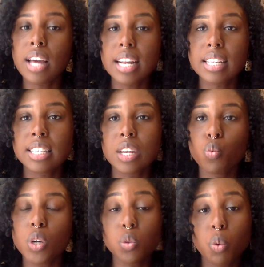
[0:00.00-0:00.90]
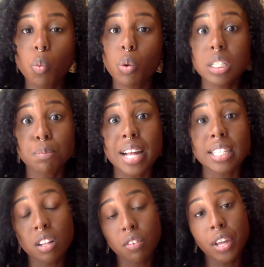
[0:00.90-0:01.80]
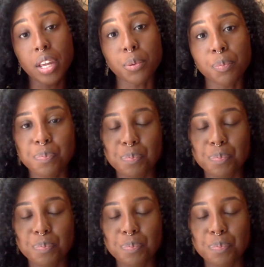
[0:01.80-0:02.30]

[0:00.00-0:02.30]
kind of see which one works best for you.